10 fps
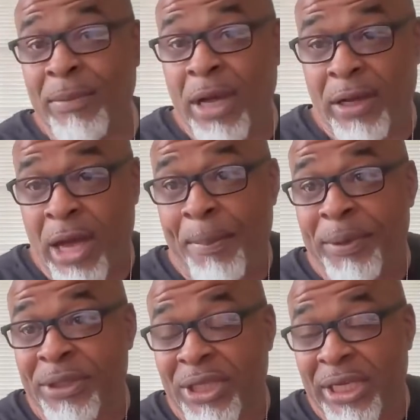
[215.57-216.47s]
some a
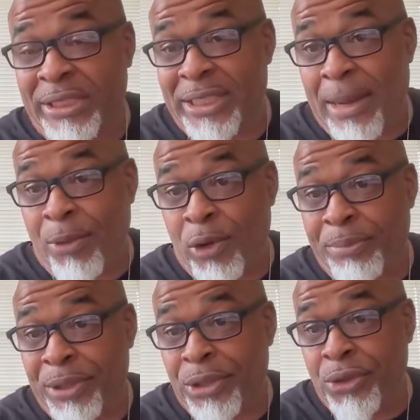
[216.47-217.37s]
couple of things that I'm going
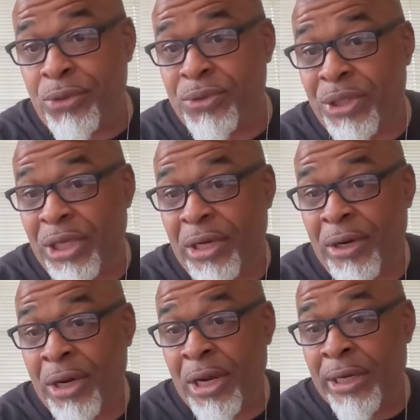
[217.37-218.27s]
to be using
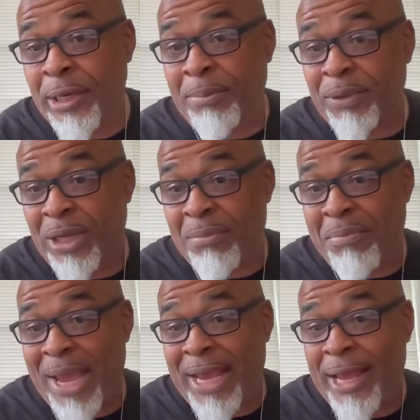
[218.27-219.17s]
here that, that
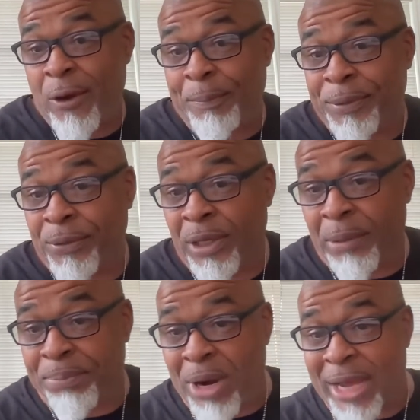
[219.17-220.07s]
may help you in
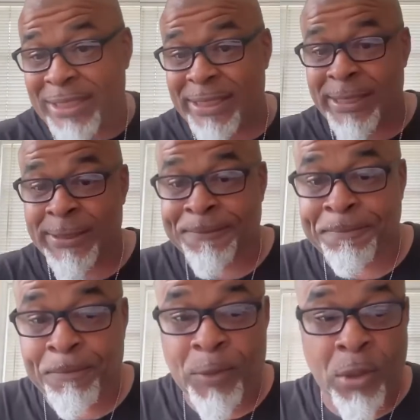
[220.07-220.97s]
the process.
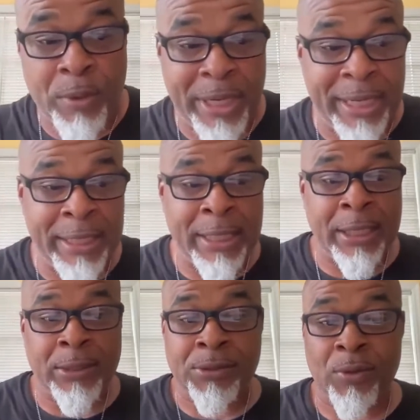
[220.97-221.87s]
Okay.
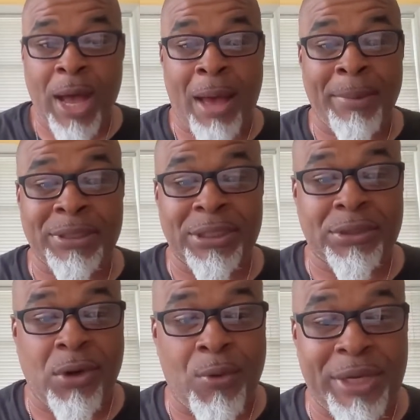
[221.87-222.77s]
So I'ma
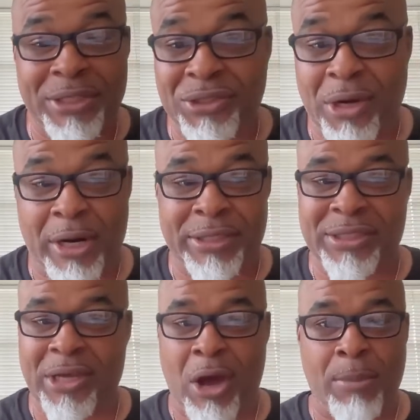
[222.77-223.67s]
just go get started.
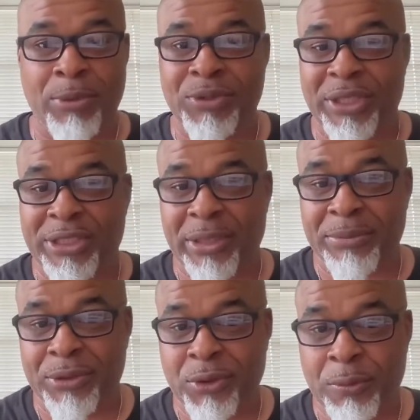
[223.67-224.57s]
See, I almost did
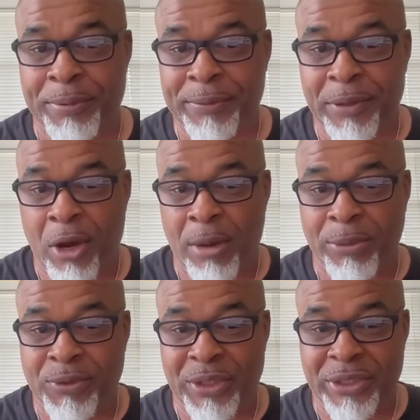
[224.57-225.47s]
something stupid. I
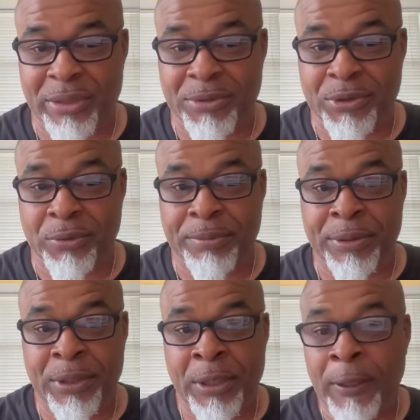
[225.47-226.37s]
almost did something stupid.